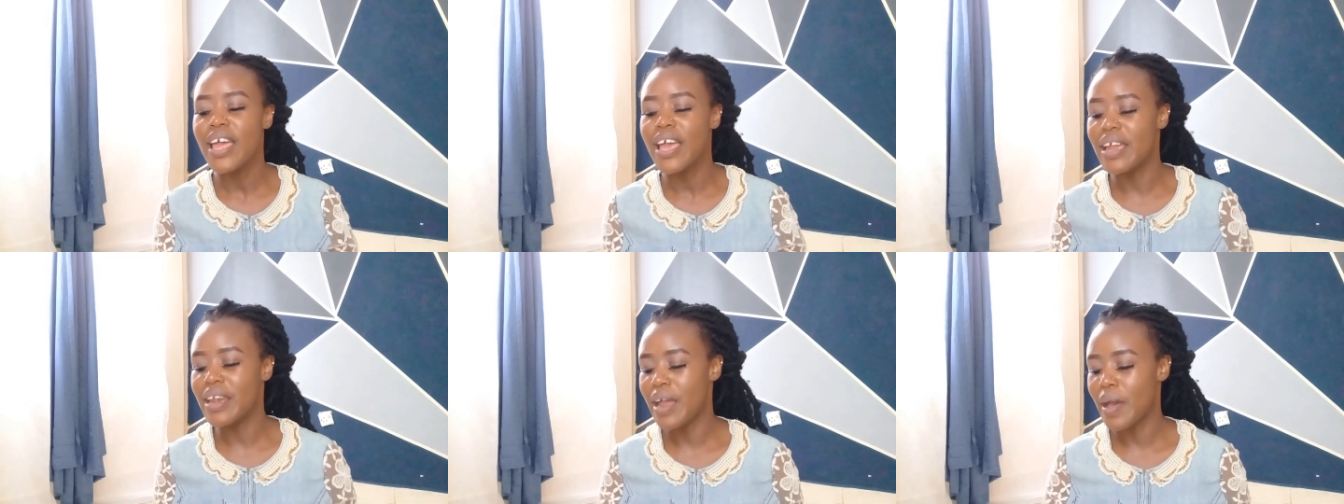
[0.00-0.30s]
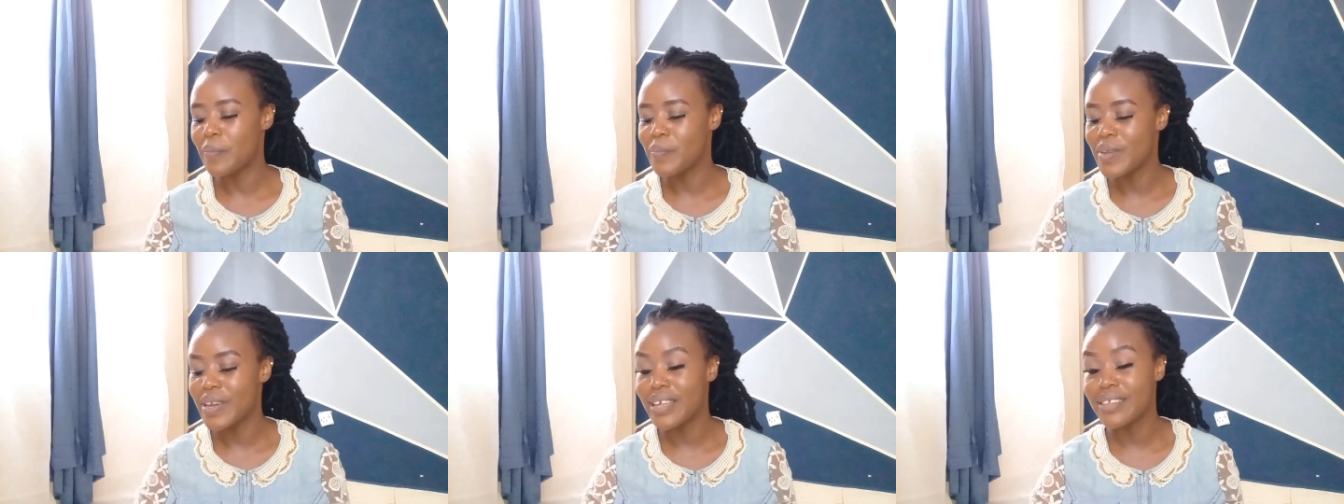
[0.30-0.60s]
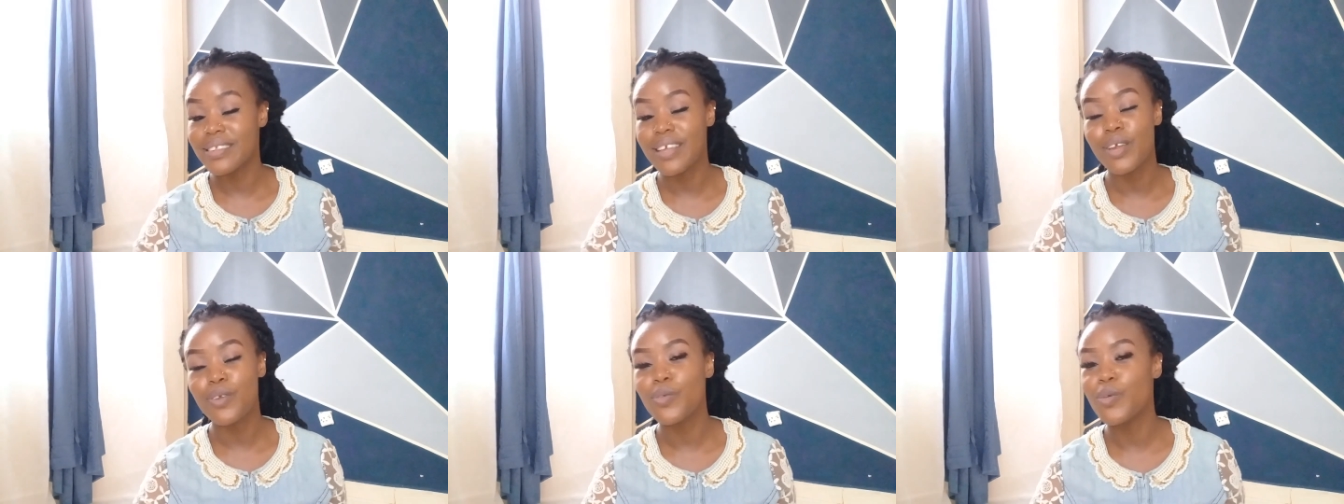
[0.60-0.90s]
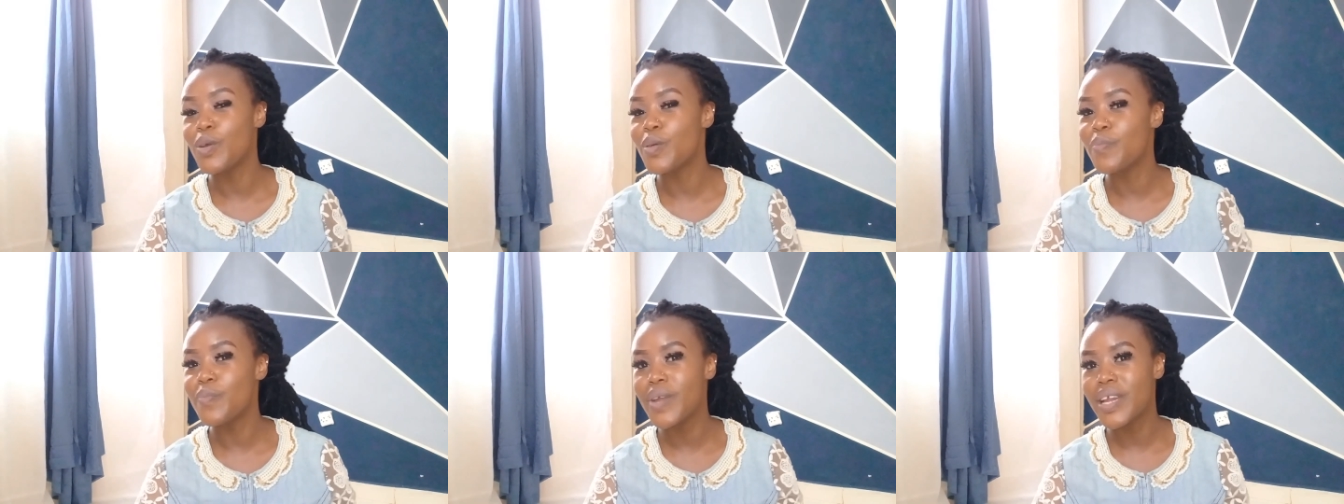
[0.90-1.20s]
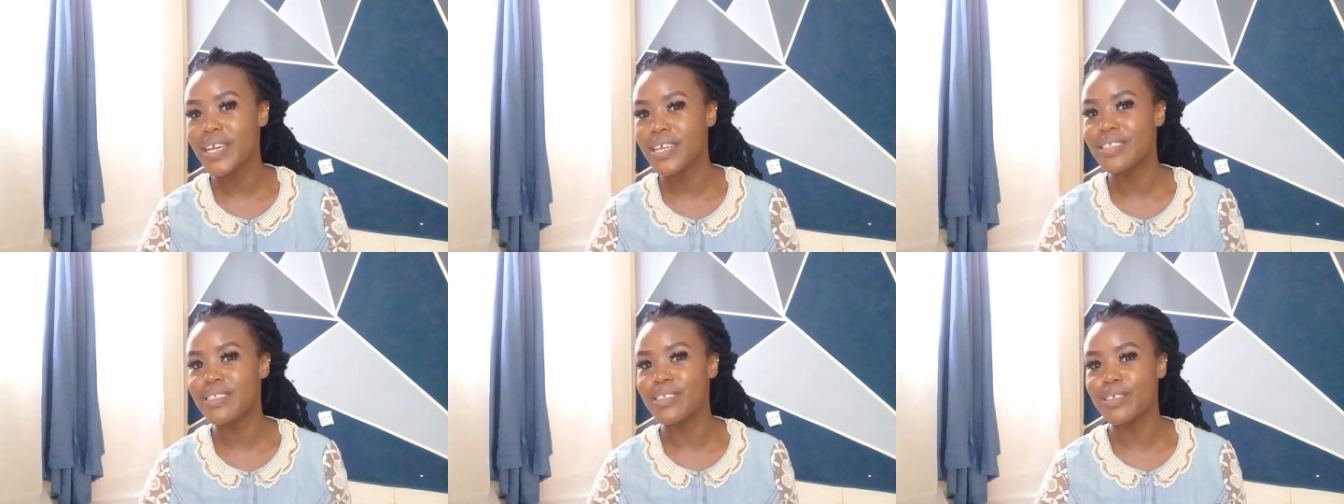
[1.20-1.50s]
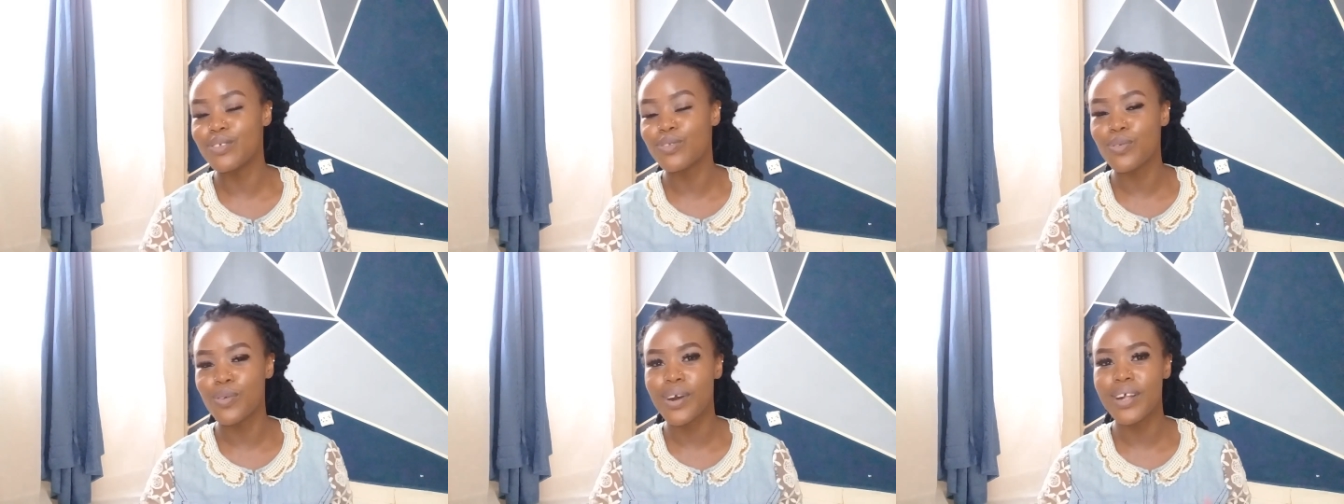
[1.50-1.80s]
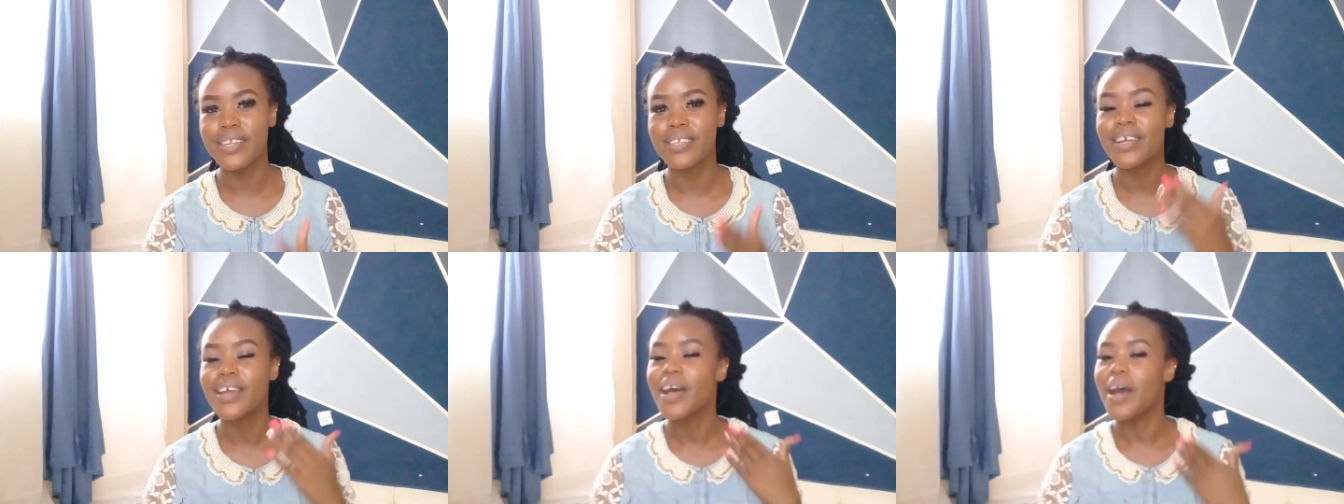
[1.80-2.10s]
and happiness and we will make this
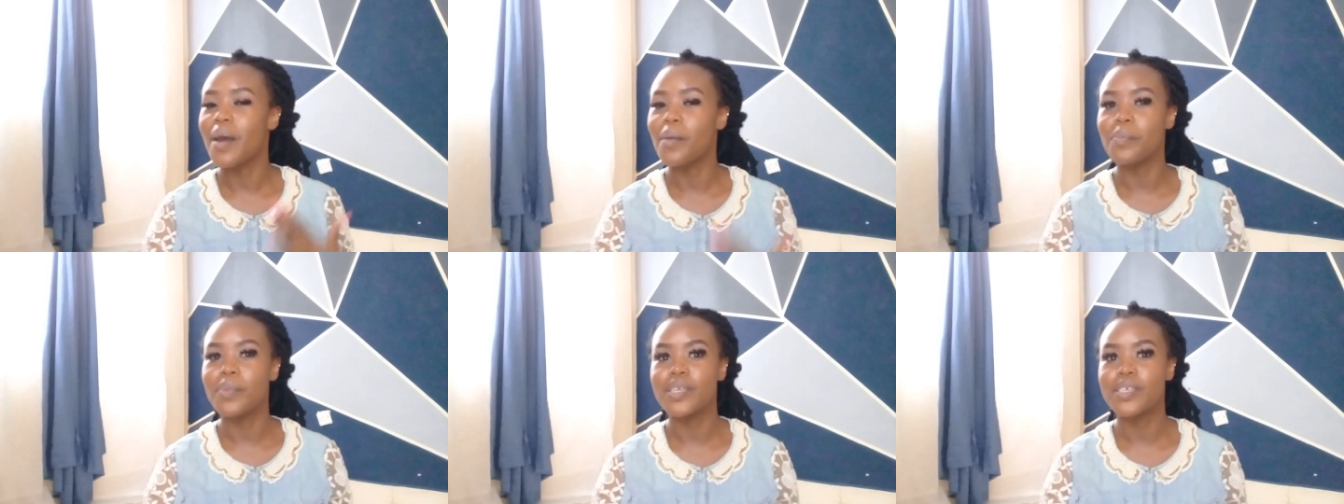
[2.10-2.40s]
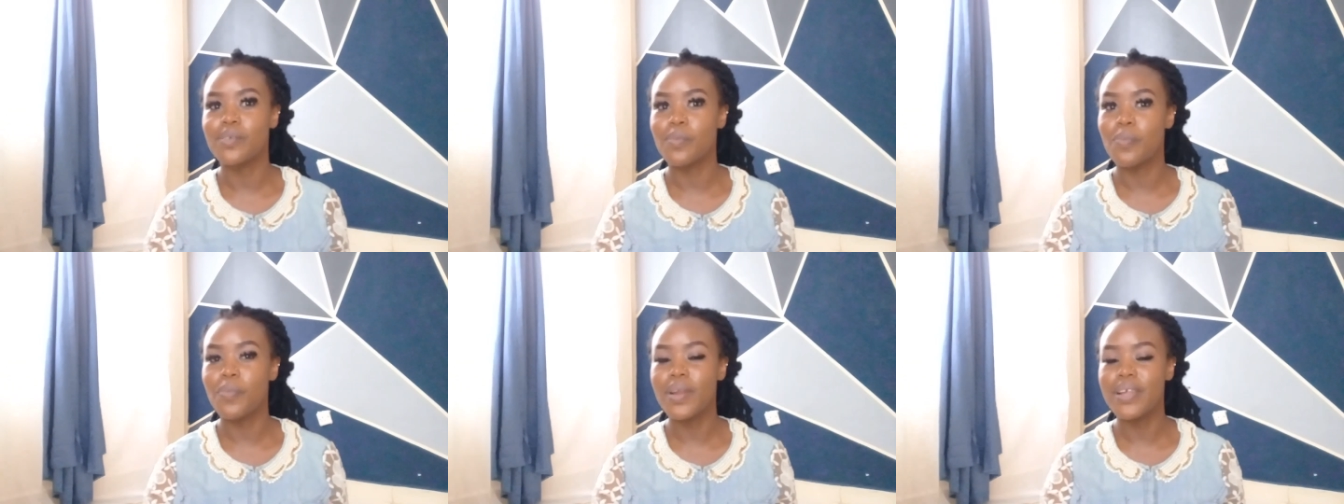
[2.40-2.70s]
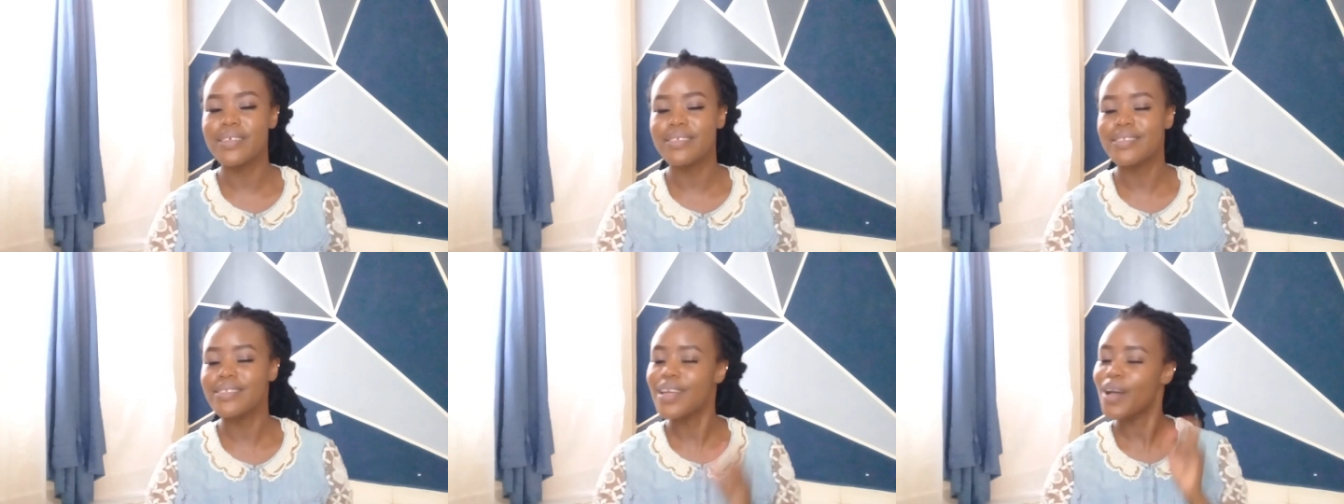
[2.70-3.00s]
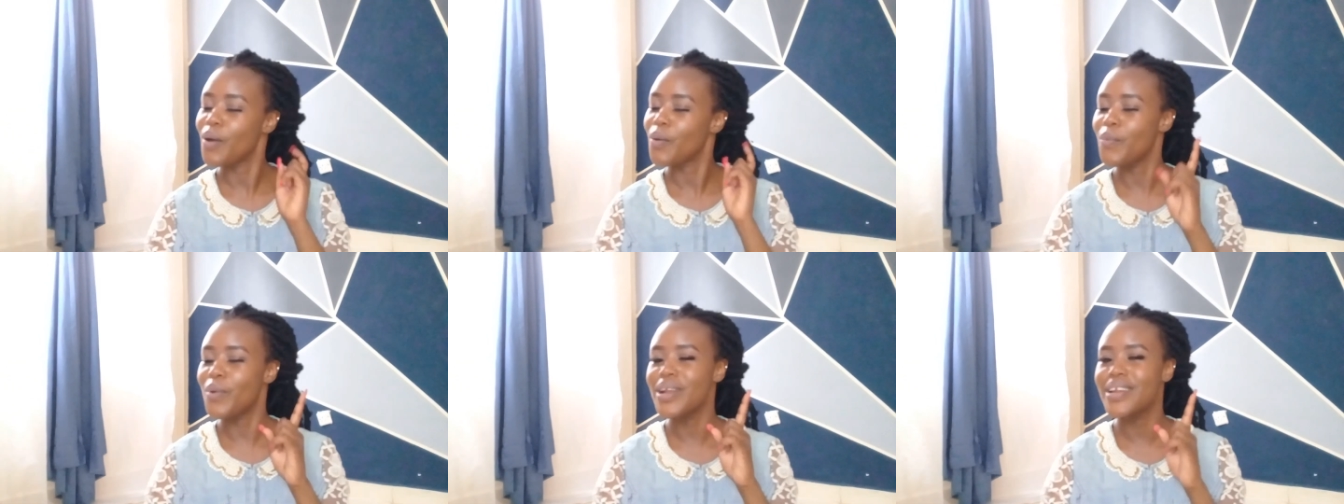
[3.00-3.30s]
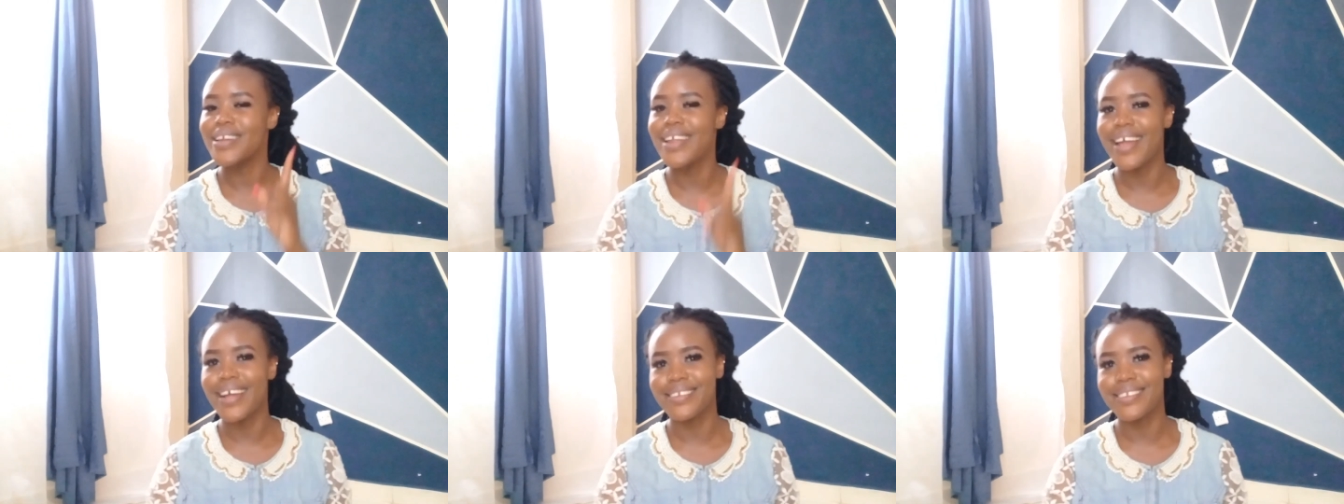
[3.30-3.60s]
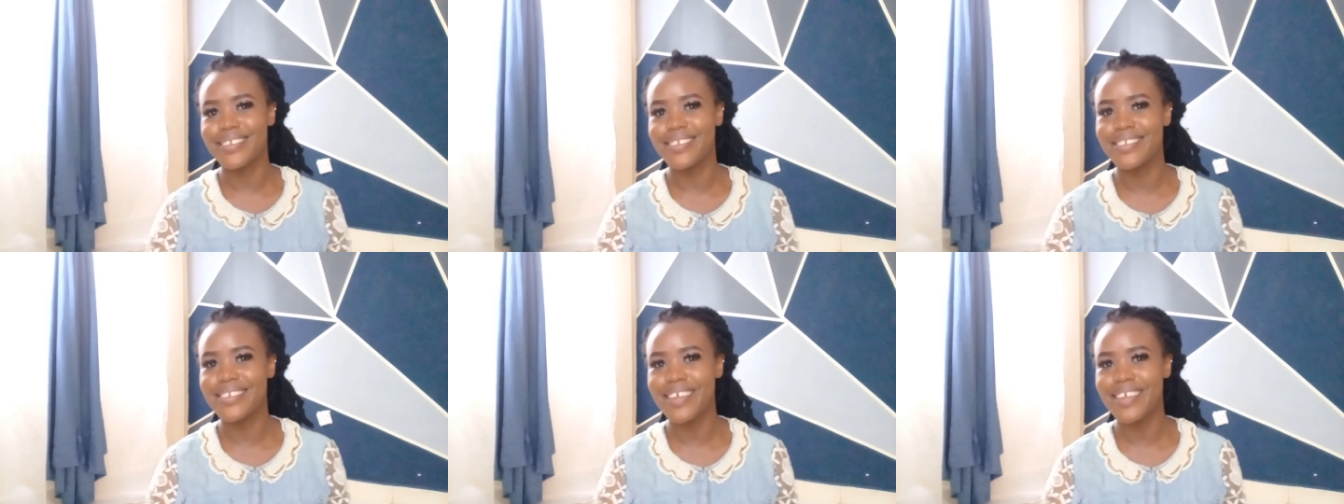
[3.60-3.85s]
world a better place one day at a